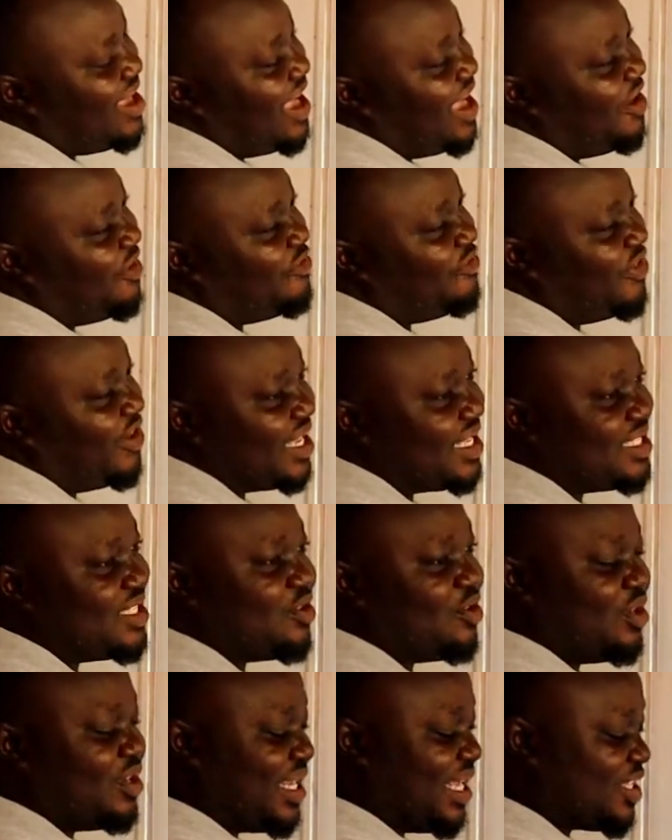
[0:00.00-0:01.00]
affect
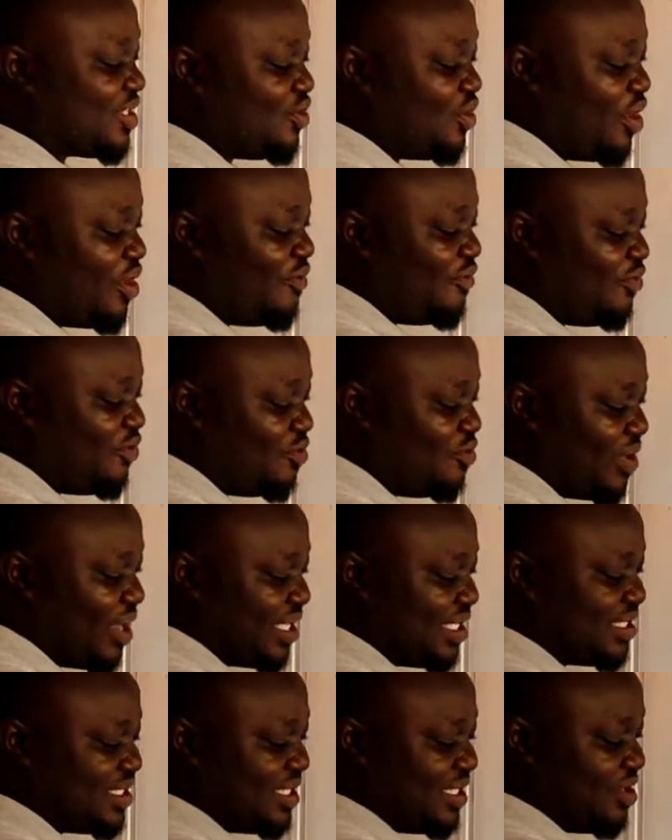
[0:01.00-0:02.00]
or does not
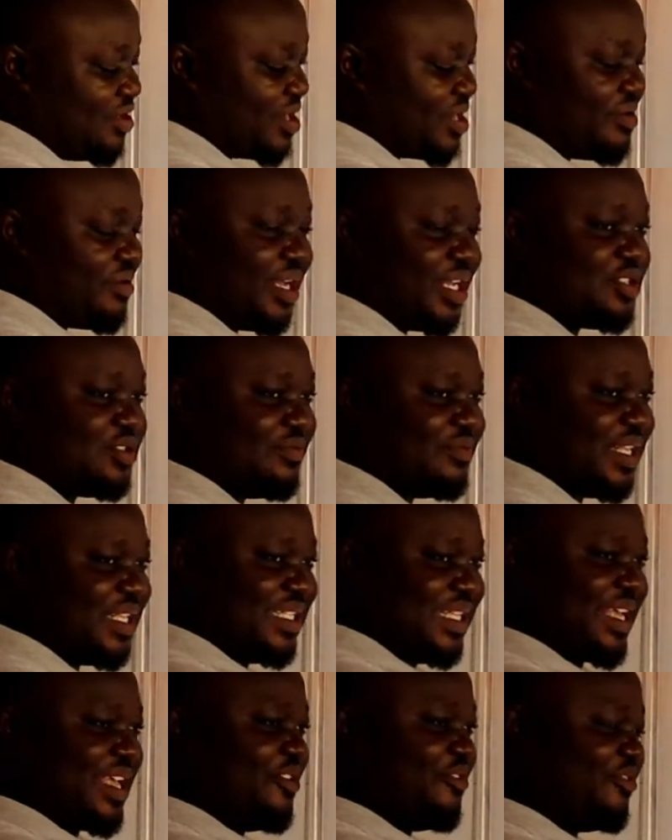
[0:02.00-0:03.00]
influence the occurrence of the
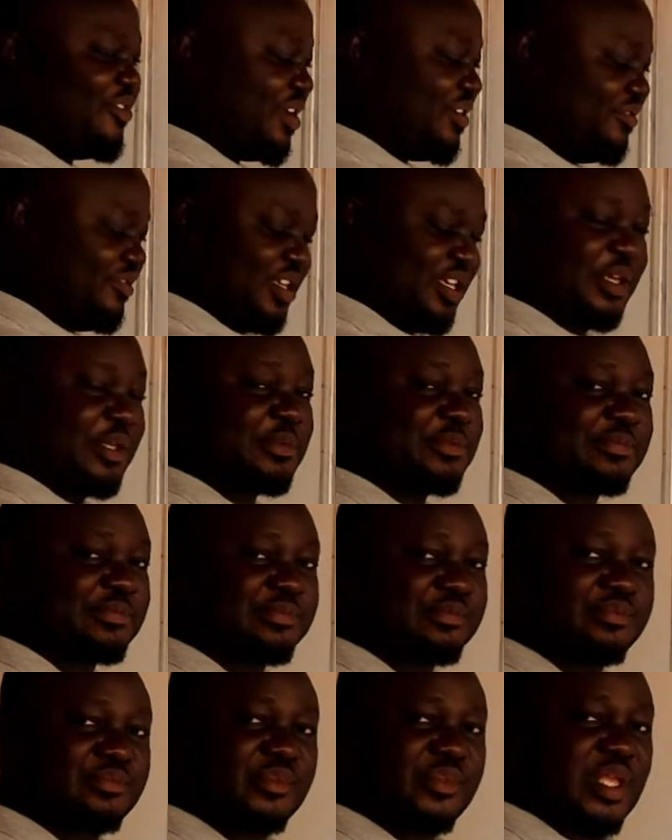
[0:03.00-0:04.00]
second 5 here.
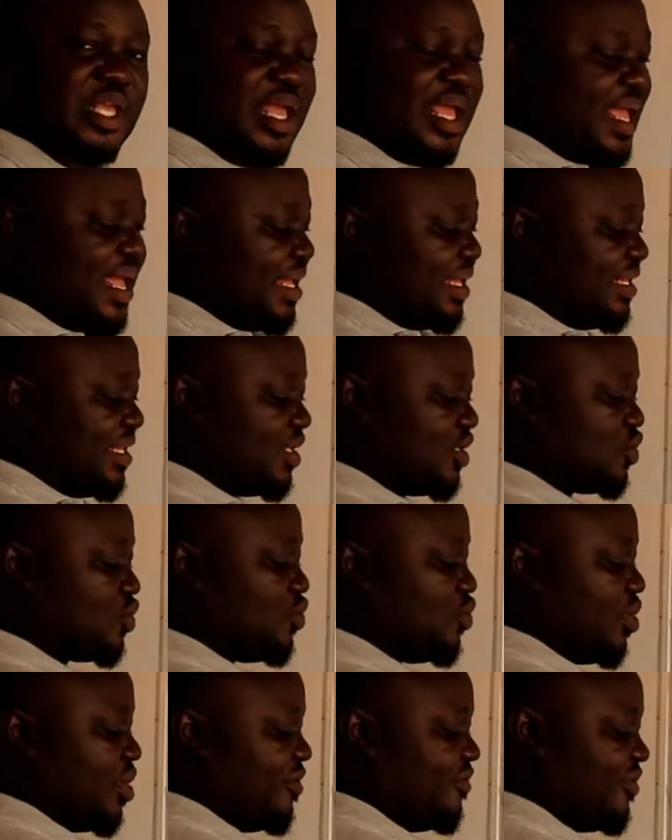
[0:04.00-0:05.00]
These
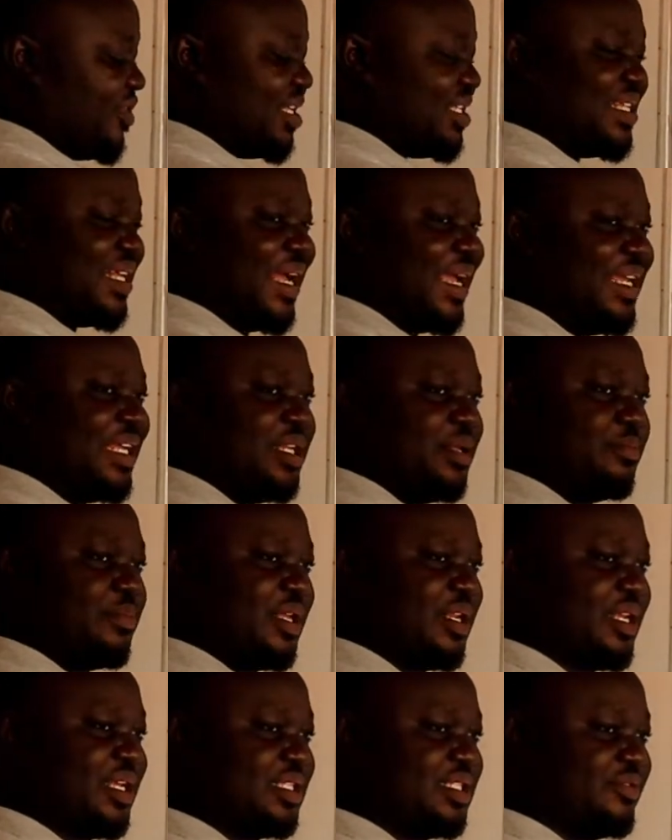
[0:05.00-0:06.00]
two events are
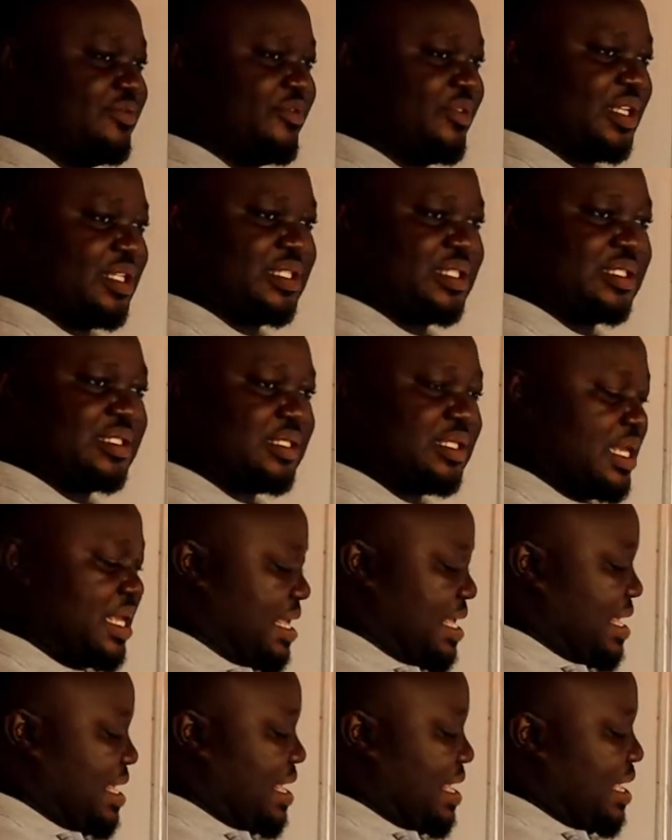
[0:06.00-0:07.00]
independent events.
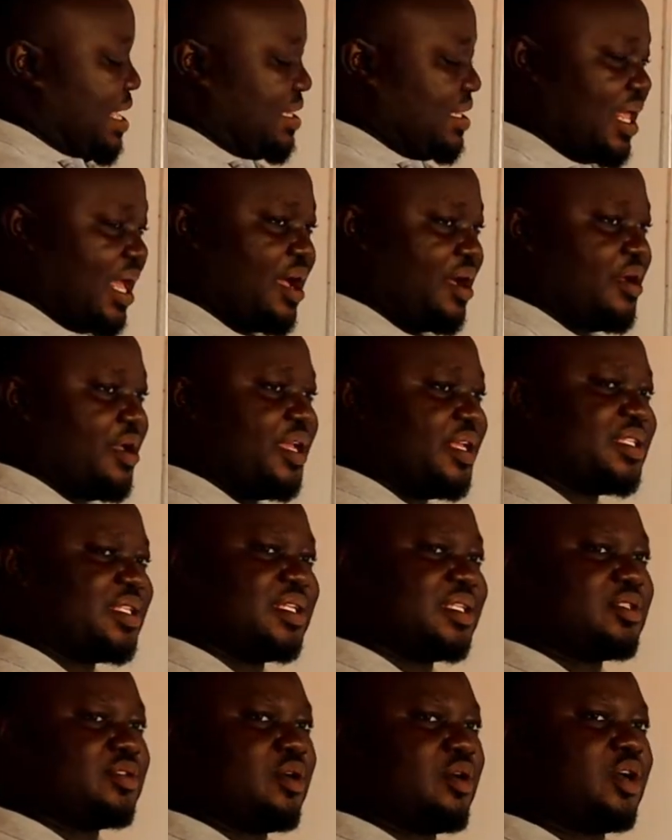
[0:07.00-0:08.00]
Now, it
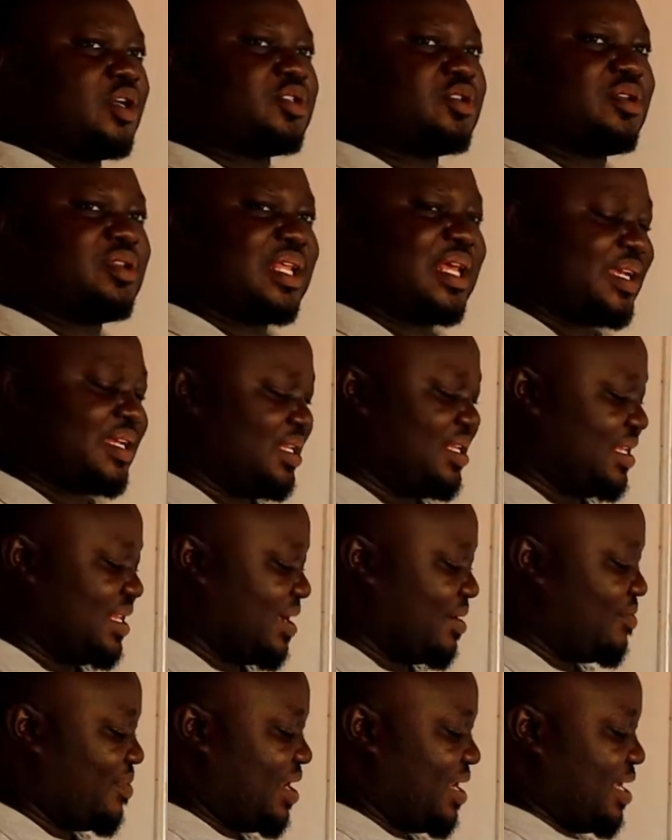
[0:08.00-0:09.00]
is also likely
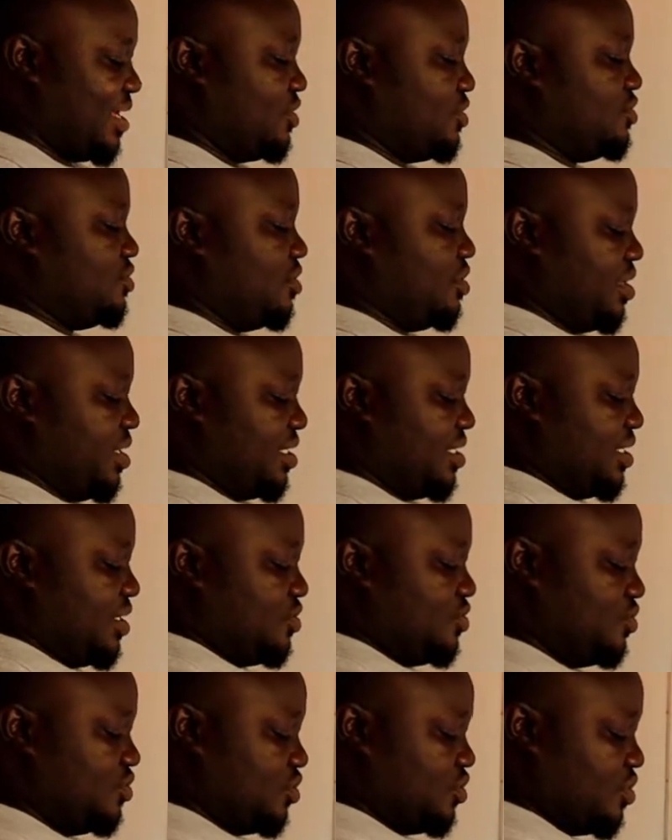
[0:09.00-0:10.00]
that when I throw it,
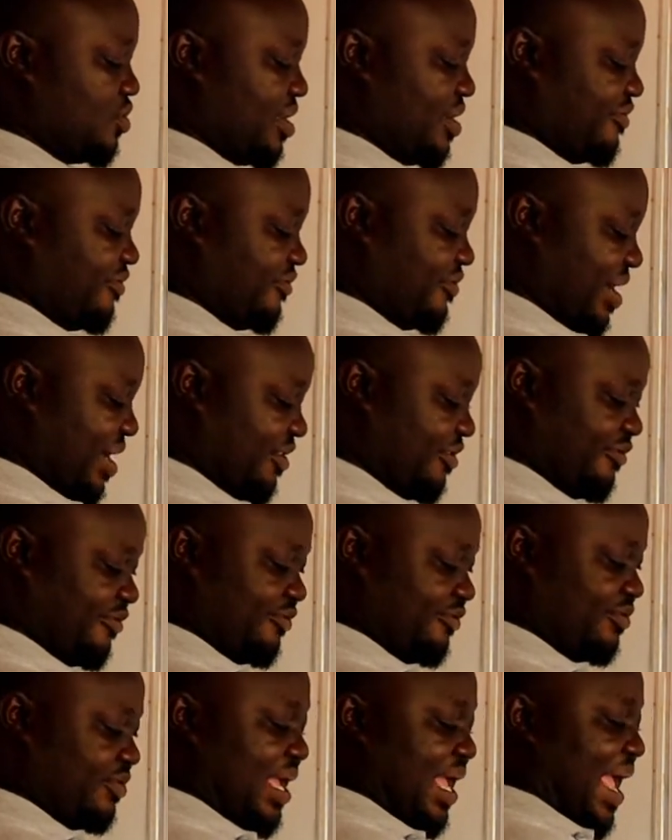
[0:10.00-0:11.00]
it will show a 5,
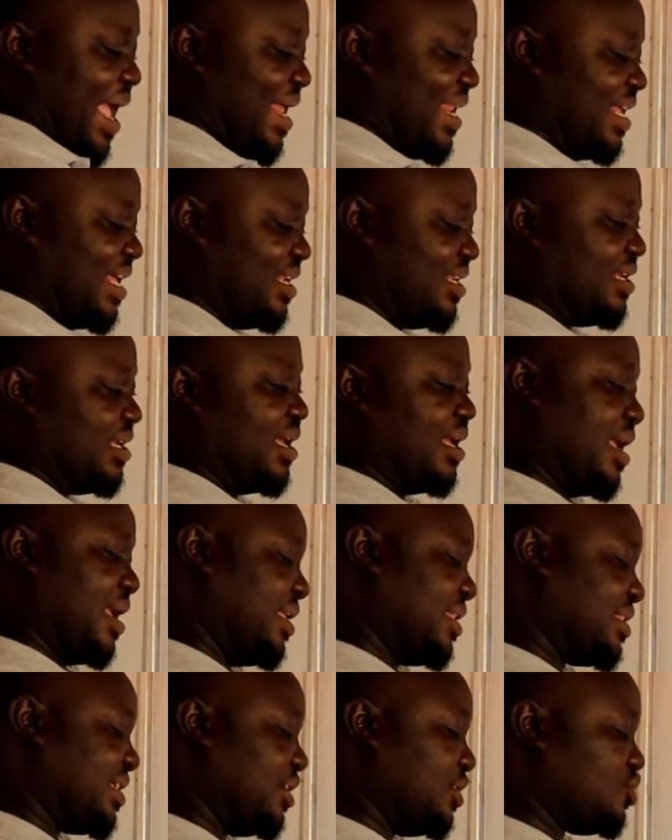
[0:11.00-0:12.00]
and then
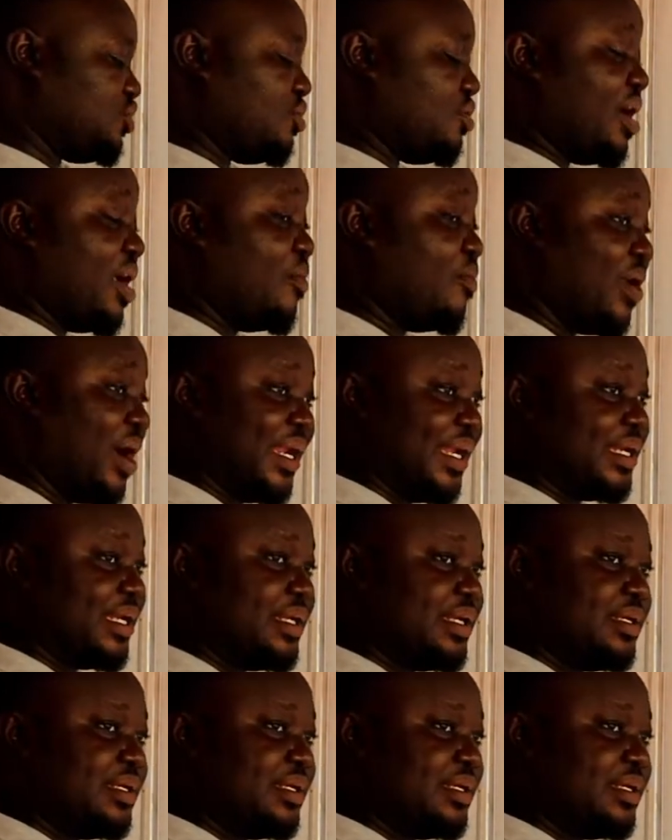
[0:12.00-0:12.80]
it can show a 1,